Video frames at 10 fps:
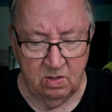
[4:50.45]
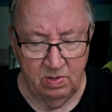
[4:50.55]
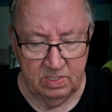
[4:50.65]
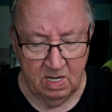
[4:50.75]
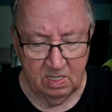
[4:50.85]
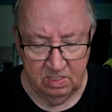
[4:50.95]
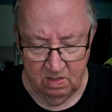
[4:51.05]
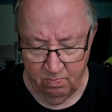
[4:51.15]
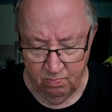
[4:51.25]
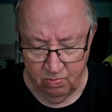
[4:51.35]
I wish I could.
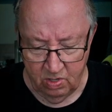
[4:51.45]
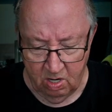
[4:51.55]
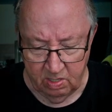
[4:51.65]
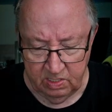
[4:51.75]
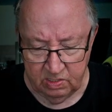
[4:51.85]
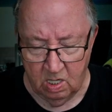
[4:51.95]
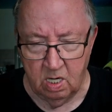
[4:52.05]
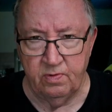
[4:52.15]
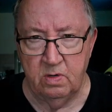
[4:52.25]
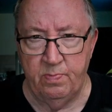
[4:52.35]
I ought to just
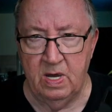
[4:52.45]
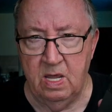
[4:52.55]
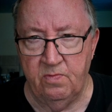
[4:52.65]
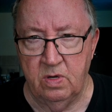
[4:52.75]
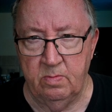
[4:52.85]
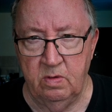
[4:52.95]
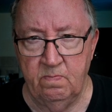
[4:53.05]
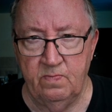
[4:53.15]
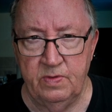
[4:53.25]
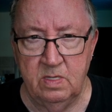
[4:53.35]
offer to buy it from
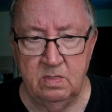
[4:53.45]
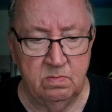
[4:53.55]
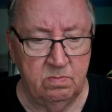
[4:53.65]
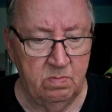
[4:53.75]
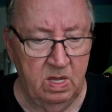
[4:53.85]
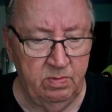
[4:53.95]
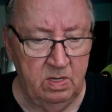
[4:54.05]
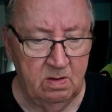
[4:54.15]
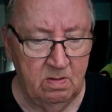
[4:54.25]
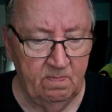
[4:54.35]
him, and
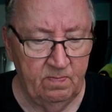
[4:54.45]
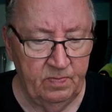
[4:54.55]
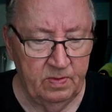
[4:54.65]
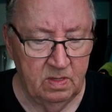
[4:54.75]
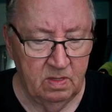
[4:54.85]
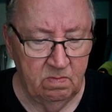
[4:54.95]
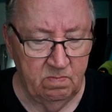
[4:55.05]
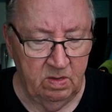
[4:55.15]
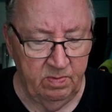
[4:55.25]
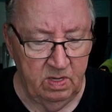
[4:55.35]
maybe
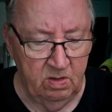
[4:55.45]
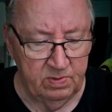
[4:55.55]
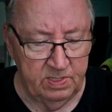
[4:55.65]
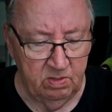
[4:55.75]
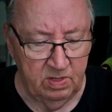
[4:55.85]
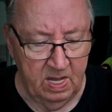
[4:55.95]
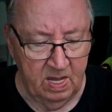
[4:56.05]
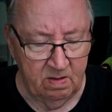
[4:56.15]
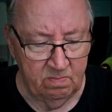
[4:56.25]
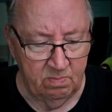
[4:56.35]
he would do that.